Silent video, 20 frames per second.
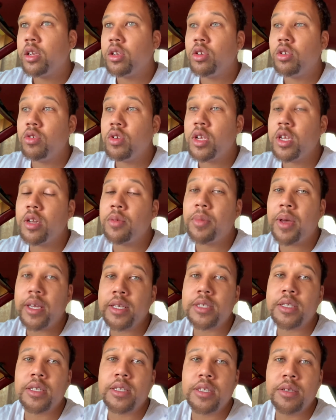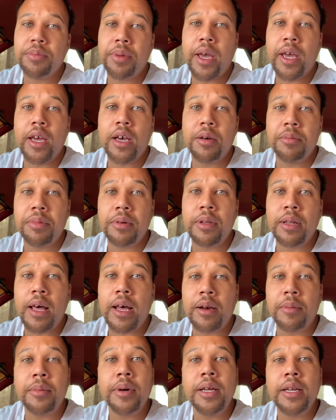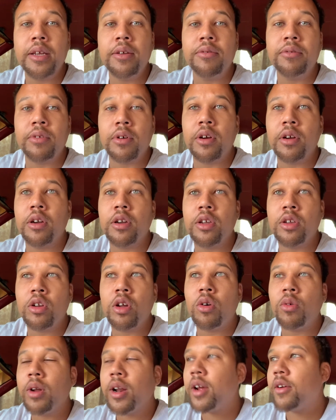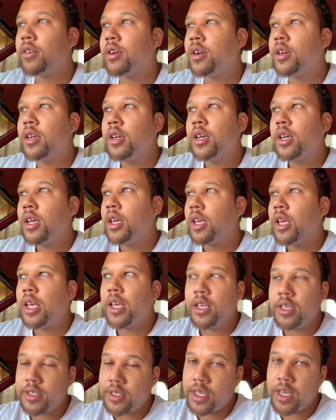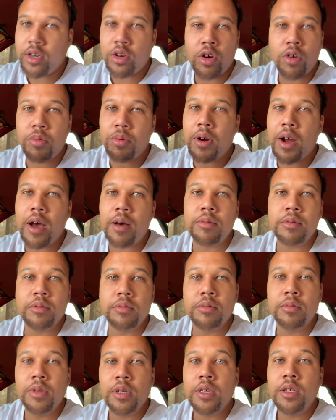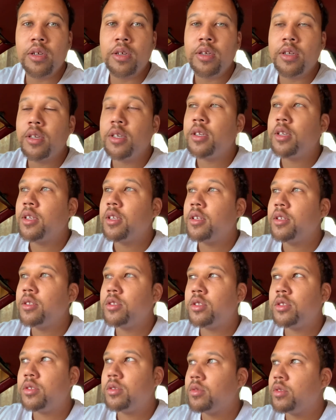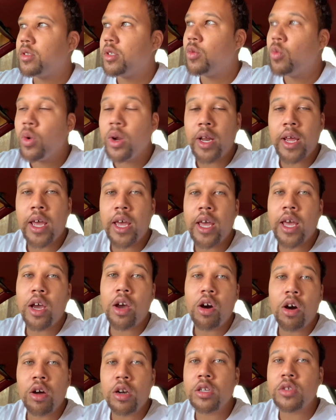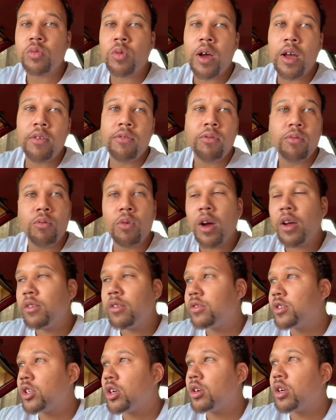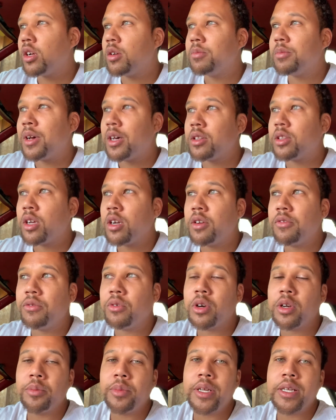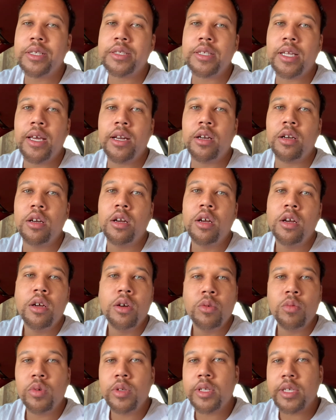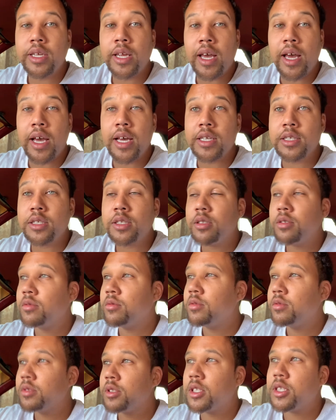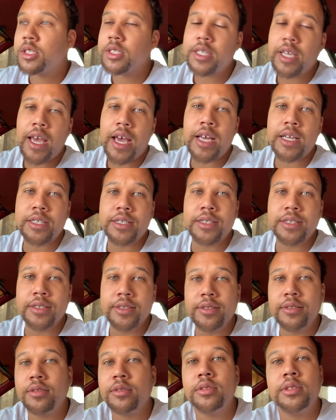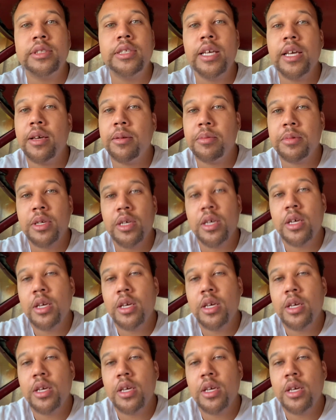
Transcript: You need to basically pay up a lot of money for, you know, whatever. He said, no problem. Went ahead, called his wife. Wife showed up about 30-40 minutes later with the cash, took the cash and dipped.